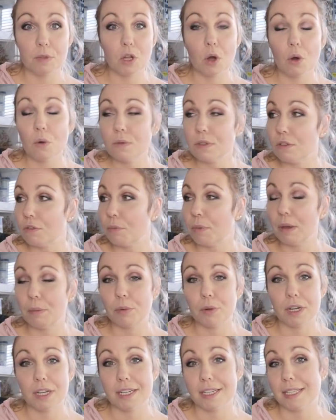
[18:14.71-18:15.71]
Tons of
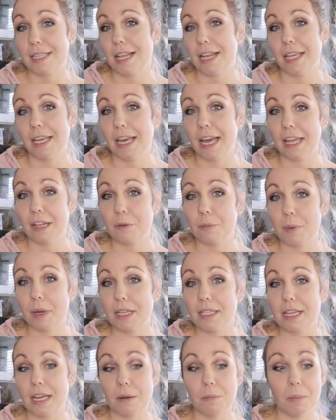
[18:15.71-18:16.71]
people are selling
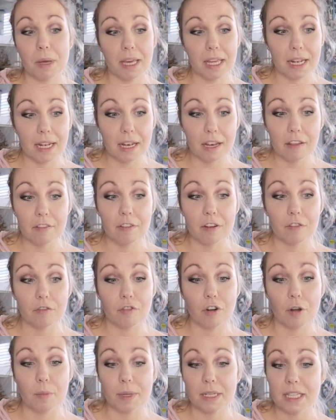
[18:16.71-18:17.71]
handmade and making a living
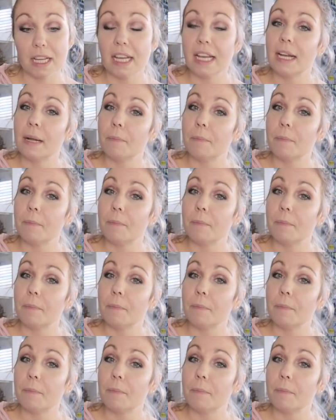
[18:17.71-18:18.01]
from it.